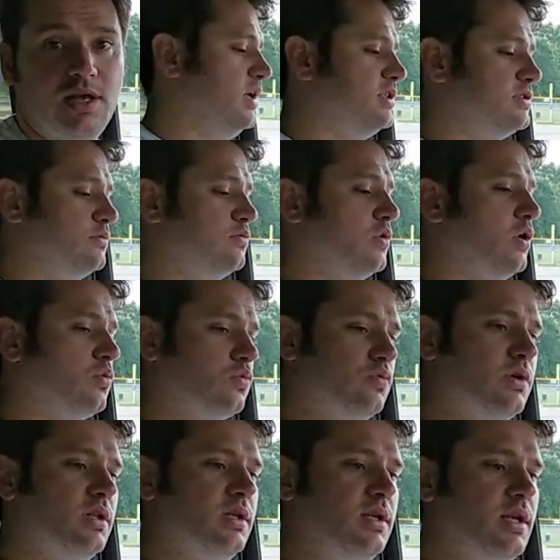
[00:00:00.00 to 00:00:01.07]
It's a
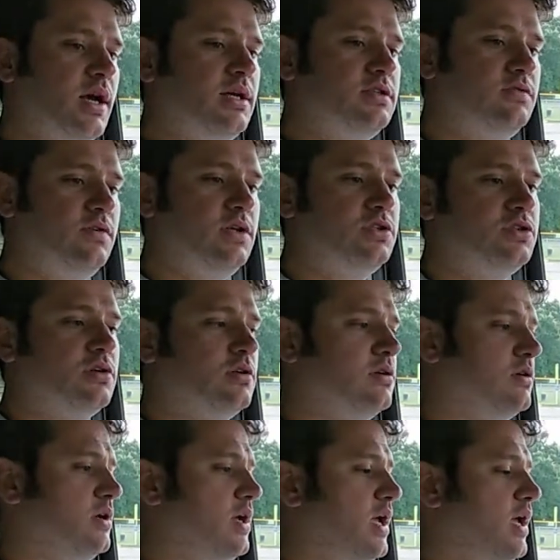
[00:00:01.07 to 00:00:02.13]
really nice
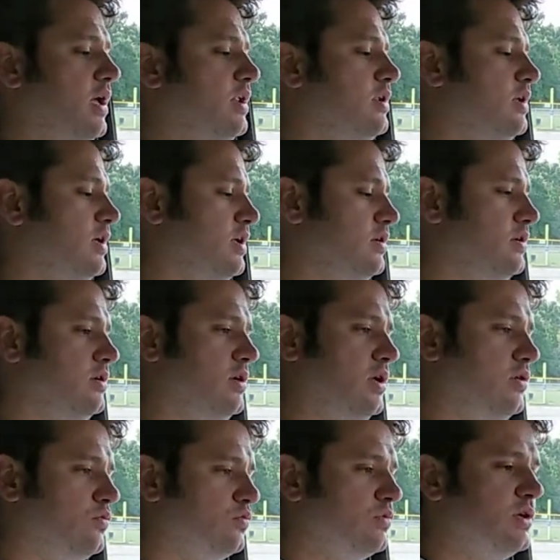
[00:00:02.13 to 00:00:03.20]
feature, and it
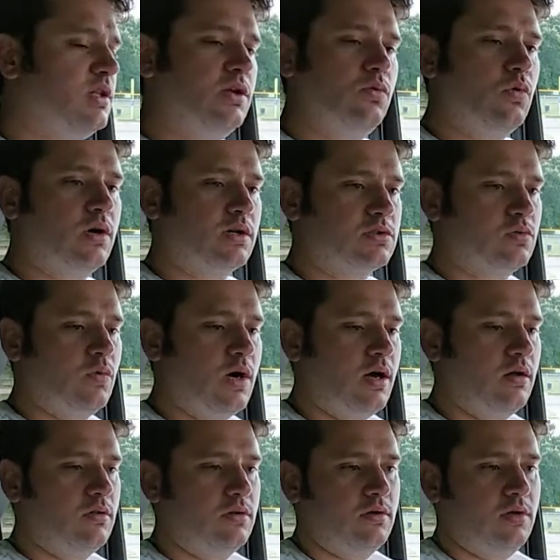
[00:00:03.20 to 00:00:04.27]
really works
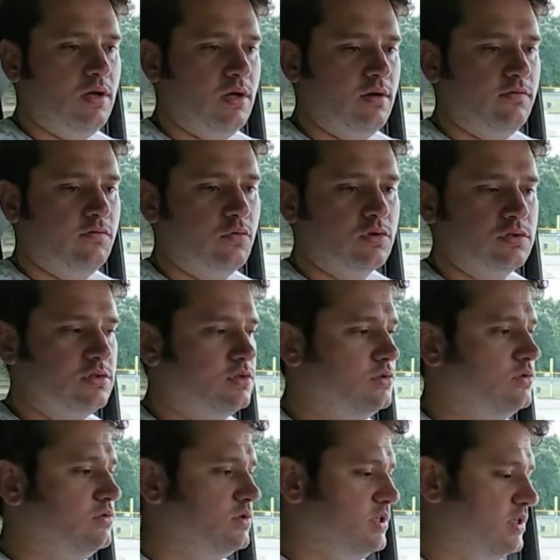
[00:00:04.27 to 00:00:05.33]
well, Ford's
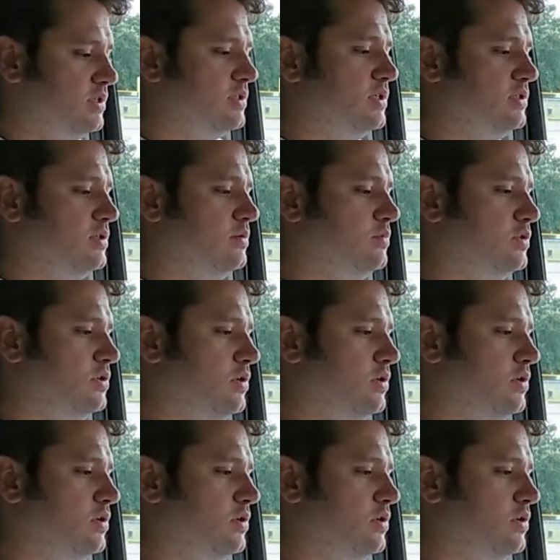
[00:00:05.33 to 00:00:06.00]
new Sync system.